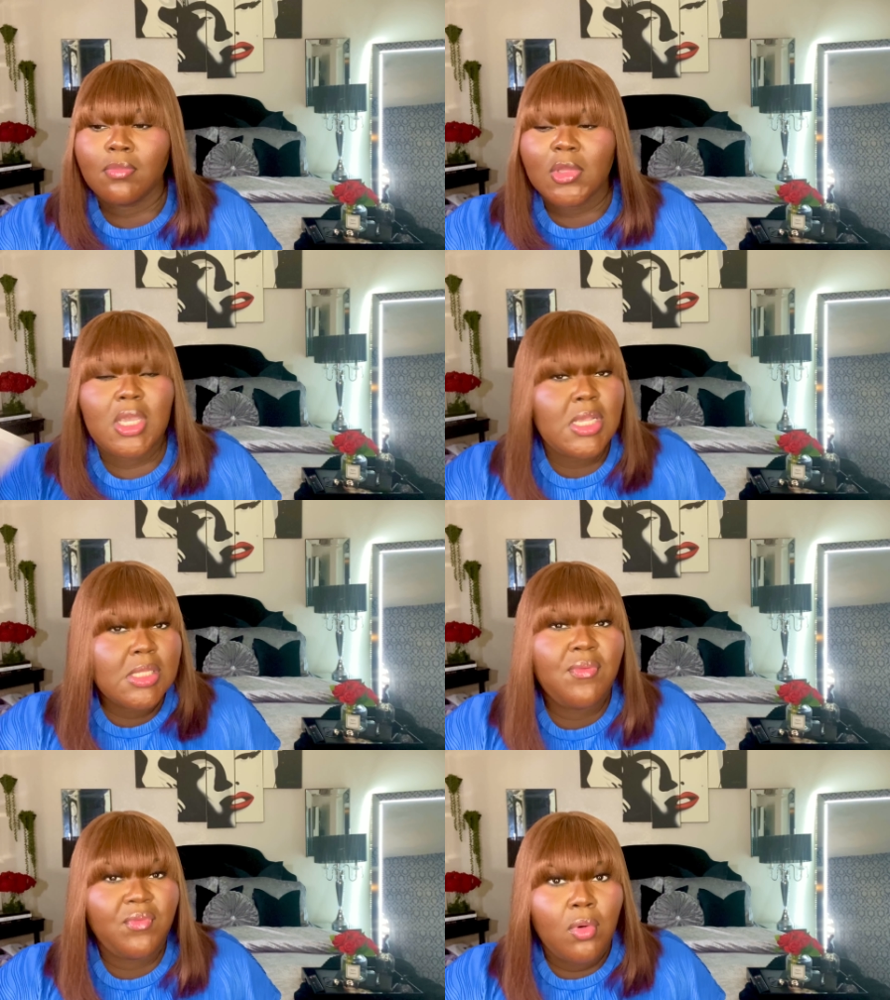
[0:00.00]

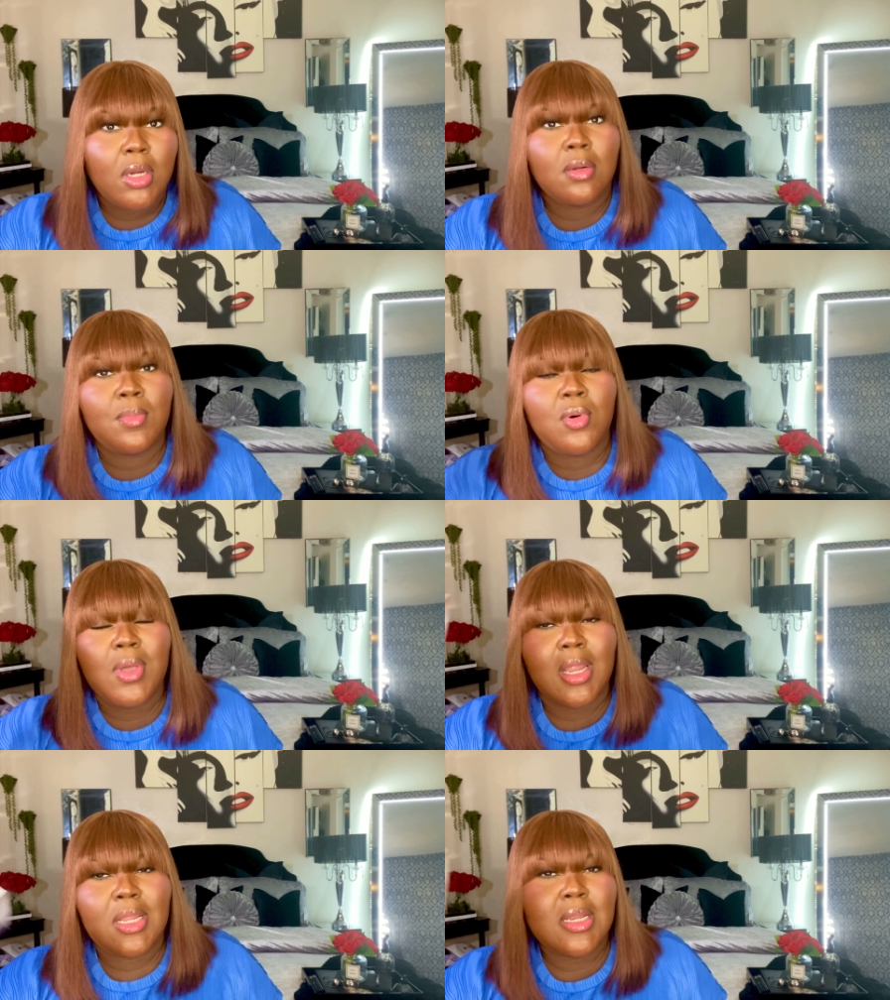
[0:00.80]
It's
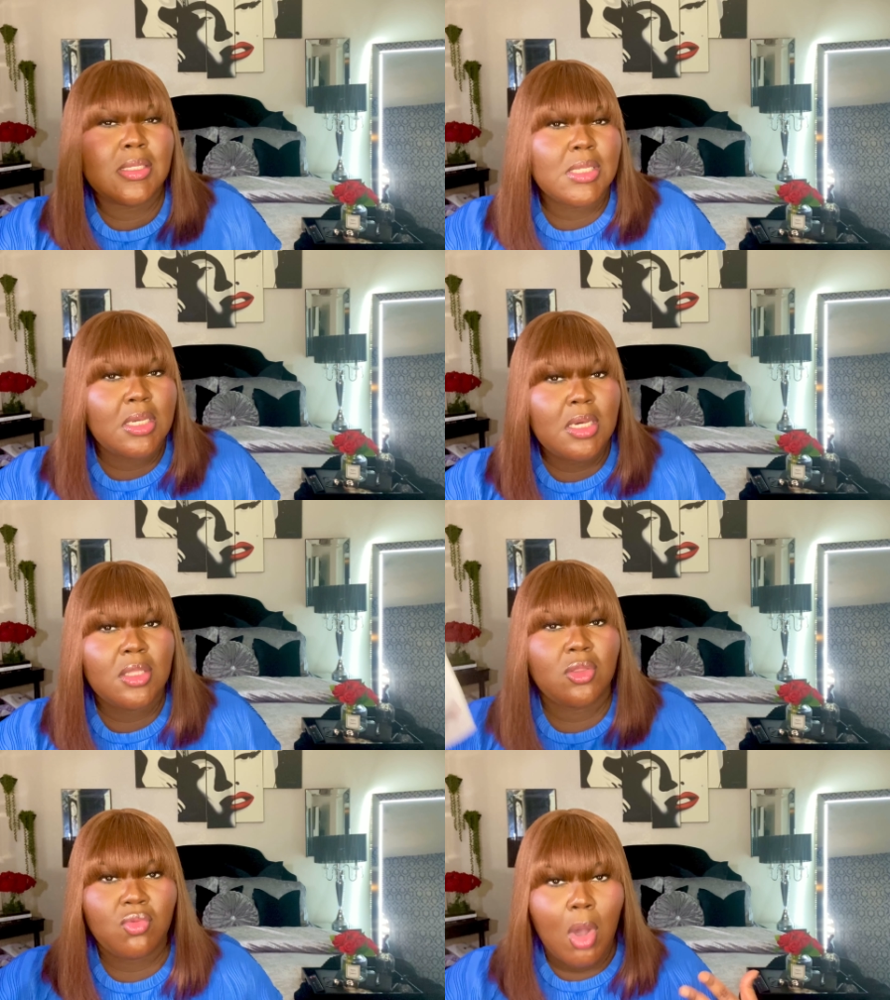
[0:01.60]
affordable, and it is a
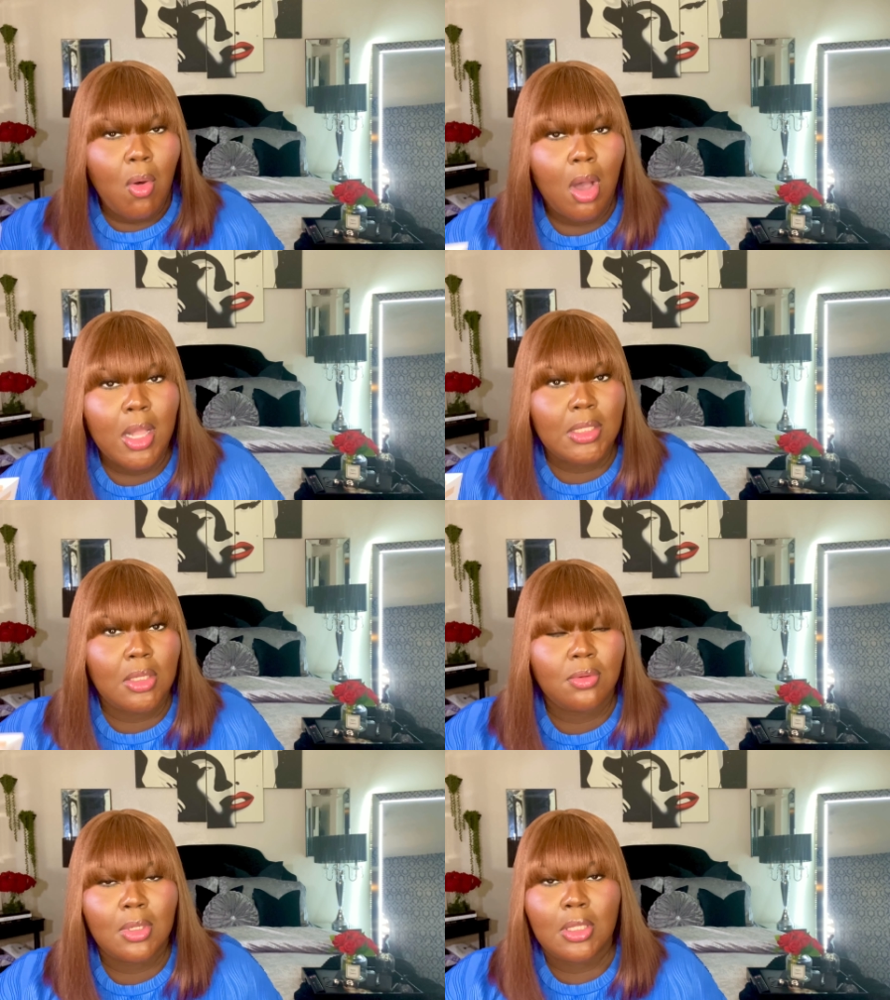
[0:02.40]
good throw on
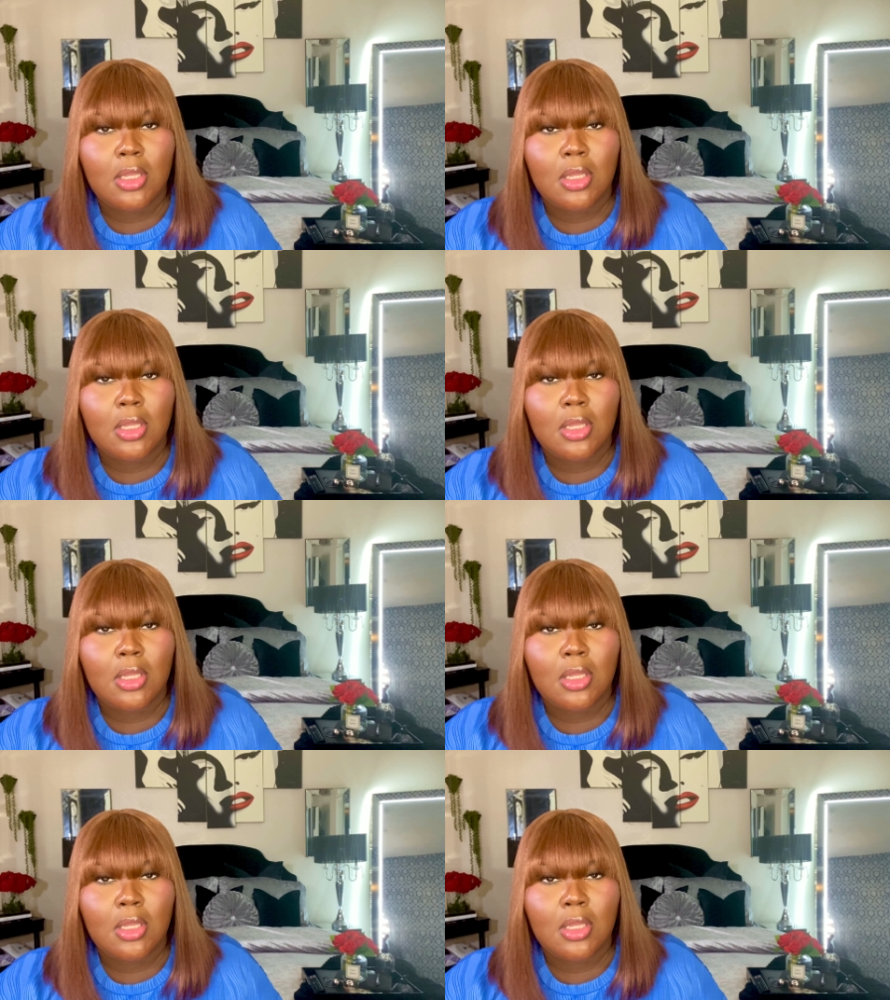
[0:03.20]
unit,